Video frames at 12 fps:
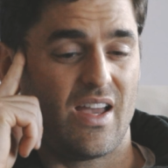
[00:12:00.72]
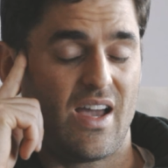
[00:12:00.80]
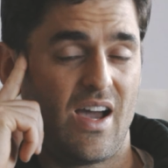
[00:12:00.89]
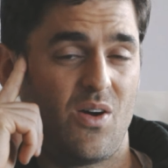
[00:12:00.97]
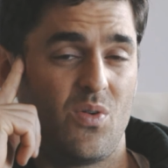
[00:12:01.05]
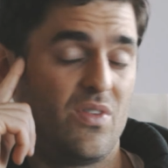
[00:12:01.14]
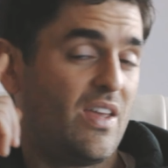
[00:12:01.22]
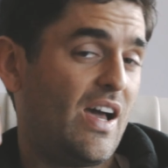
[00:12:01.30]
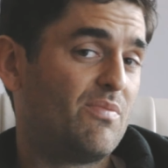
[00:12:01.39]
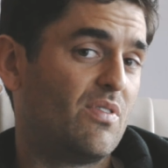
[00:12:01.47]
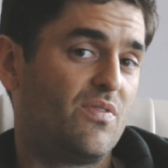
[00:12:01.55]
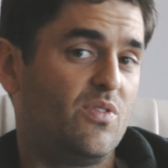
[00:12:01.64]
I ha only
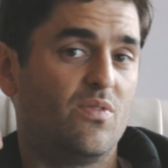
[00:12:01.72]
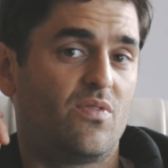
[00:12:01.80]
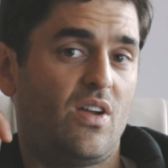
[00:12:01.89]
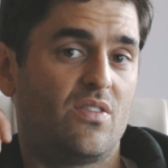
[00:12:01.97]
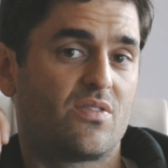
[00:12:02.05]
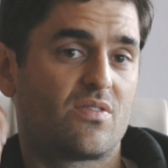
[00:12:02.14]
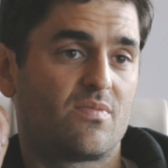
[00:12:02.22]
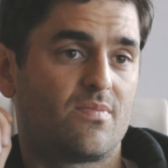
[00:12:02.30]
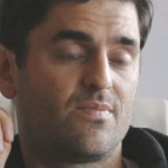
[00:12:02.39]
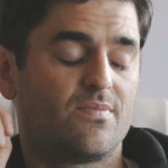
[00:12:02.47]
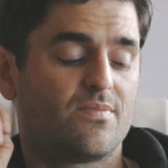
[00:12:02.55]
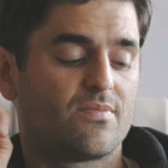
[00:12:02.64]
have a few friends.
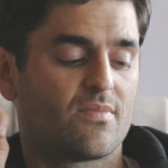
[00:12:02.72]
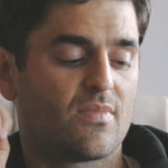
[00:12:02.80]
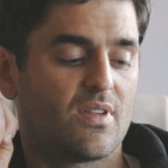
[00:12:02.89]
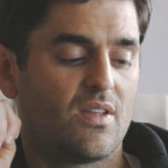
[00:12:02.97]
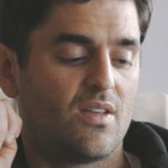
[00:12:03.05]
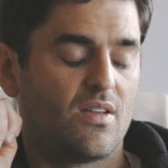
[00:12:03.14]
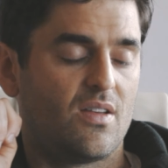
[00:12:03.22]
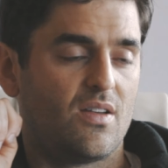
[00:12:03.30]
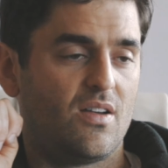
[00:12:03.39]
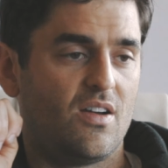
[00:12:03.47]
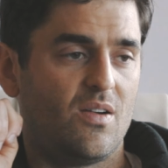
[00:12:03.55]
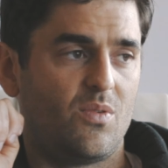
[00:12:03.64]

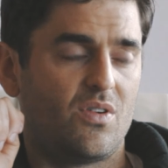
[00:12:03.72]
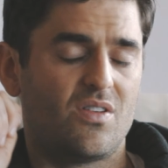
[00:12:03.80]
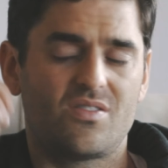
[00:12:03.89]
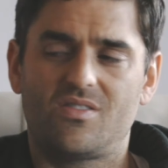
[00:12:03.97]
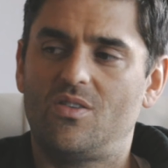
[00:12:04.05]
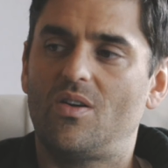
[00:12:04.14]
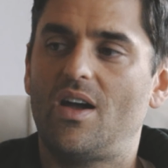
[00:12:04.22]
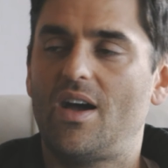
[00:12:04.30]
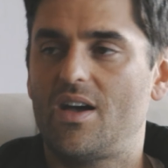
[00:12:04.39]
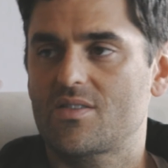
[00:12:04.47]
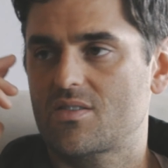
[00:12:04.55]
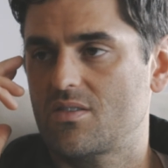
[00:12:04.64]
Uh, whereas, you know, I
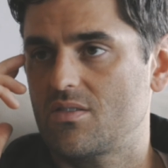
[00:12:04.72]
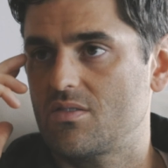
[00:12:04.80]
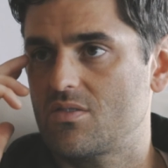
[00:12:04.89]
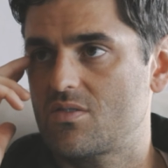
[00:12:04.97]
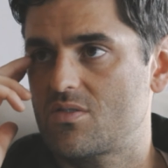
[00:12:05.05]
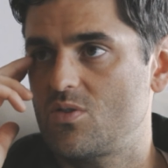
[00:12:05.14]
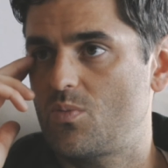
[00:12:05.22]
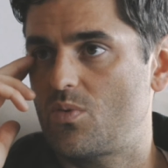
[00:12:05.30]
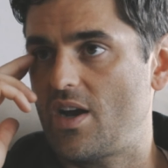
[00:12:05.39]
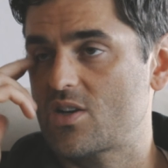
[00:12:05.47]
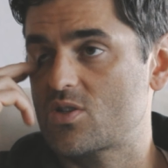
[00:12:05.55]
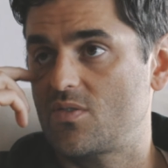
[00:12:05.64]
ask
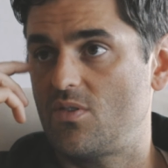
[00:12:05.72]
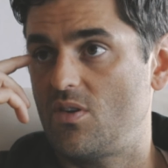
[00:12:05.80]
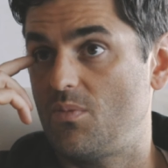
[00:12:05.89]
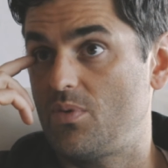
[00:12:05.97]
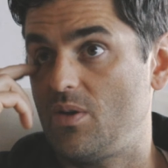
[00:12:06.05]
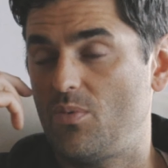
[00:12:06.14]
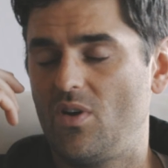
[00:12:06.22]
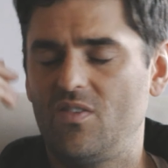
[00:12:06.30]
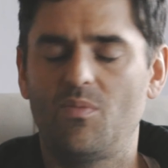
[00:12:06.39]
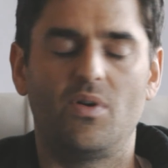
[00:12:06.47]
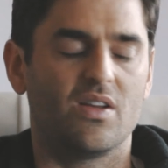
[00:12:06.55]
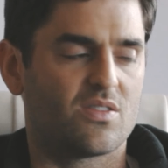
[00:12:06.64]
super extroverted people,
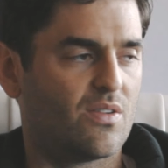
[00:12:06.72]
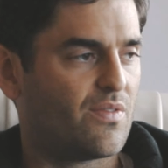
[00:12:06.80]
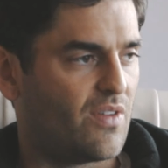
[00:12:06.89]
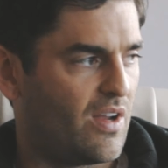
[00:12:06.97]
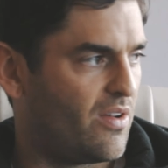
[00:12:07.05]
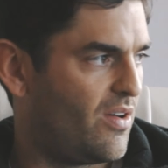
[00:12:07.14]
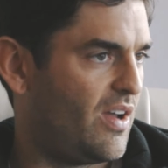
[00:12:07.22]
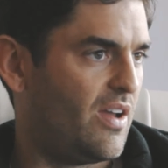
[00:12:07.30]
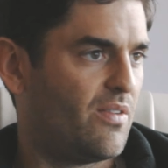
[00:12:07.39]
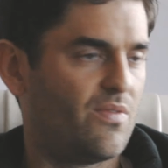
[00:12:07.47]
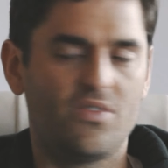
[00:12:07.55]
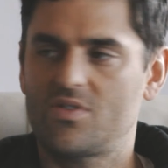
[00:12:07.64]
everybody's their friend. Oh, I
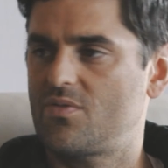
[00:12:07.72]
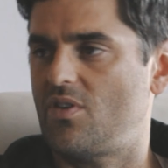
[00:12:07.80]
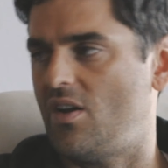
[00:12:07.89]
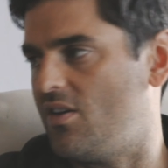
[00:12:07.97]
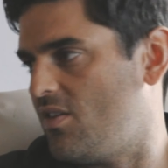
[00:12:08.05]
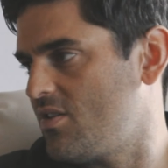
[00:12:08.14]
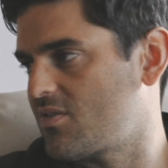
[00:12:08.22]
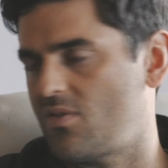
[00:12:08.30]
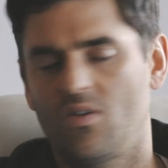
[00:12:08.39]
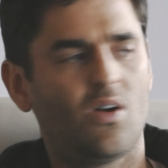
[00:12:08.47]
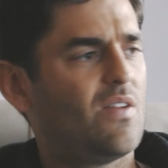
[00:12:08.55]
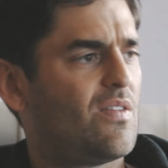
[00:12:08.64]
have this friend and this
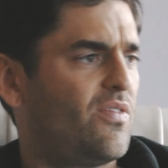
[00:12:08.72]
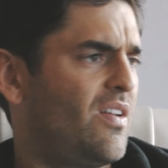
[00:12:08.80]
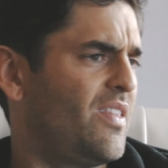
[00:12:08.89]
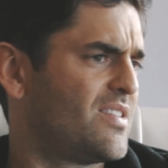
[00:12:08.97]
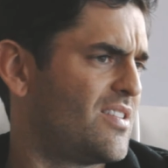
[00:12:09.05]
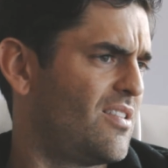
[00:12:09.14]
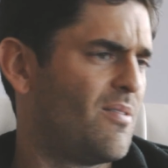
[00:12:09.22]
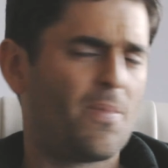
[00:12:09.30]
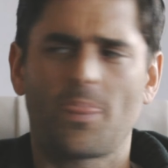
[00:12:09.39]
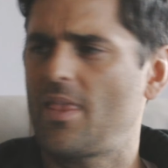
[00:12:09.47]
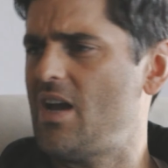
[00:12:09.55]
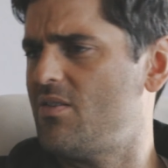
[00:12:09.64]
friend. Oh, I have a friend that said,
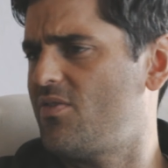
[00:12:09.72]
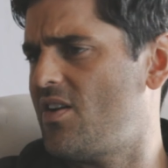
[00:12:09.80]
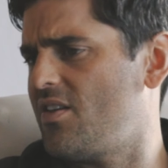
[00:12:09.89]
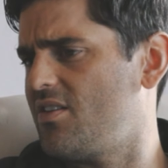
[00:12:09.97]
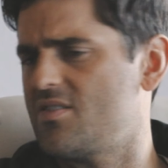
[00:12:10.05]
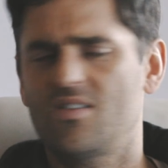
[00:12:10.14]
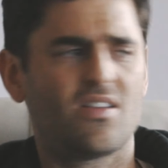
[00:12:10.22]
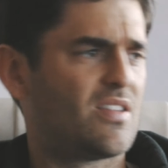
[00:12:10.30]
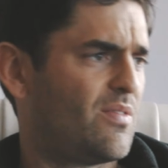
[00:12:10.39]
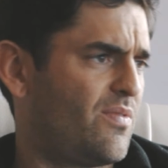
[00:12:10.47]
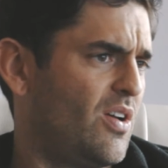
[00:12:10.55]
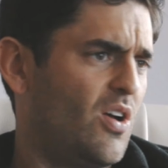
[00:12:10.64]
I have a friend that does this.
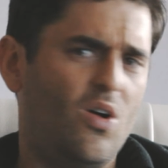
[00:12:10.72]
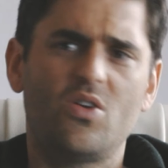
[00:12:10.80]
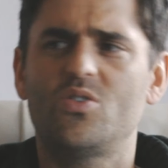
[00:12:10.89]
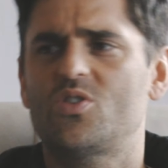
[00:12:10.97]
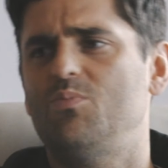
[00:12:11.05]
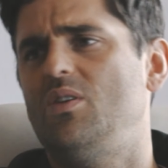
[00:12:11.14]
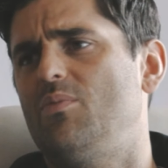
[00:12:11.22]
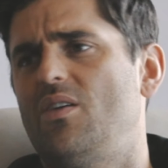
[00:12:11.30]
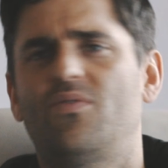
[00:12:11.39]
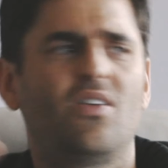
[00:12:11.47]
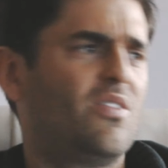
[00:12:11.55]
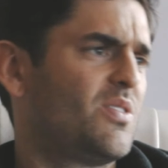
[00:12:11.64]
I have a oh, you should meet my
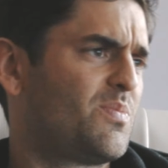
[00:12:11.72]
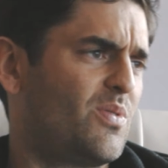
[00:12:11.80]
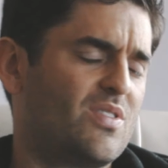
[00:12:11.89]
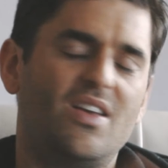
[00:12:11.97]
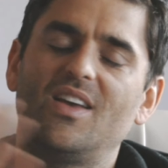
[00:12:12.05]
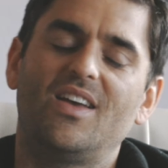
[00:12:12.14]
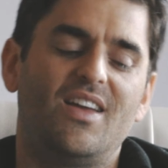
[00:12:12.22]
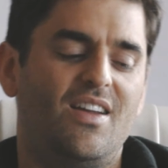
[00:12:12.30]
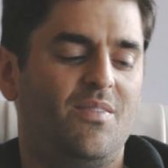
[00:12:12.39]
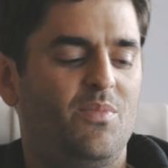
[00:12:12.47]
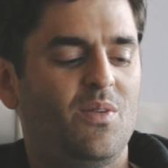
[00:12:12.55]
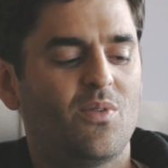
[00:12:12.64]
friend, this person.
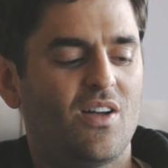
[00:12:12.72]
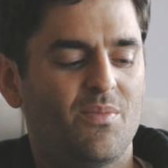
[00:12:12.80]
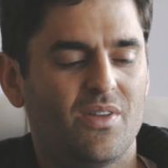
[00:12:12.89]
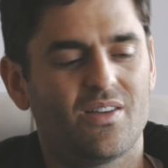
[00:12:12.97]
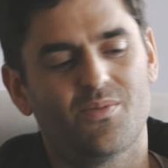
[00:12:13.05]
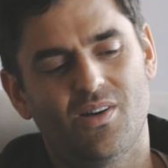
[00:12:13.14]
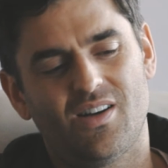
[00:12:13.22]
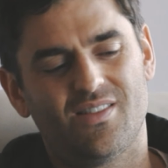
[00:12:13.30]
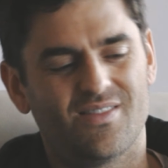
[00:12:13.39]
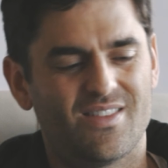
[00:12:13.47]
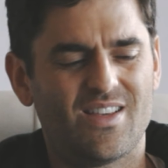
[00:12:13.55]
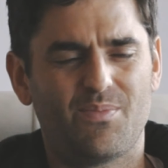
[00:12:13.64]
And meanwhile, I'm like,
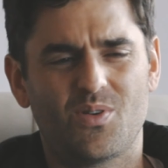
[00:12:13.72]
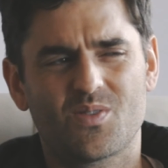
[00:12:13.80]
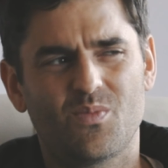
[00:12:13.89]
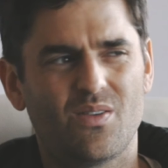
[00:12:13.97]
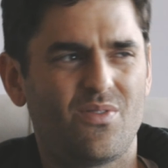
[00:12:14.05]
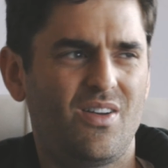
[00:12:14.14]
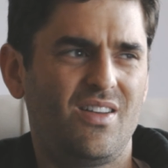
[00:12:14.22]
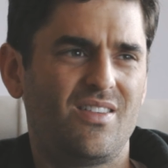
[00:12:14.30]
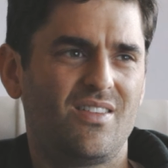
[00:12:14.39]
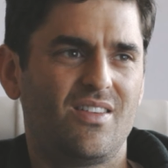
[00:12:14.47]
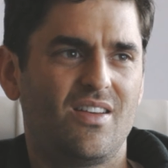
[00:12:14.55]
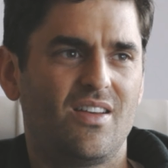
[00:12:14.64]
well, is that person my friend?